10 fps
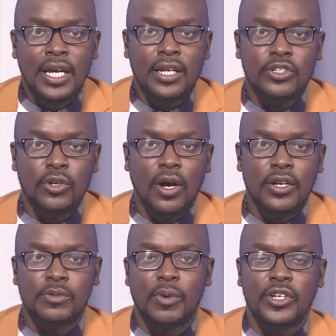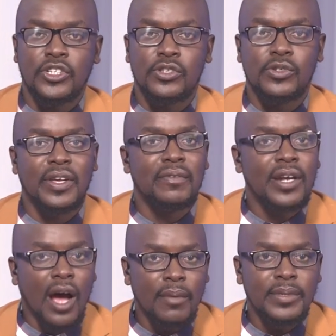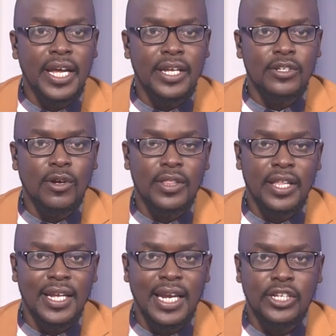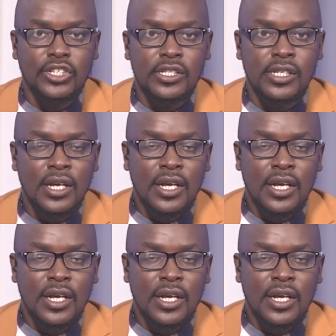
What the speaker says: in Johannesburg just to give an update on the elections.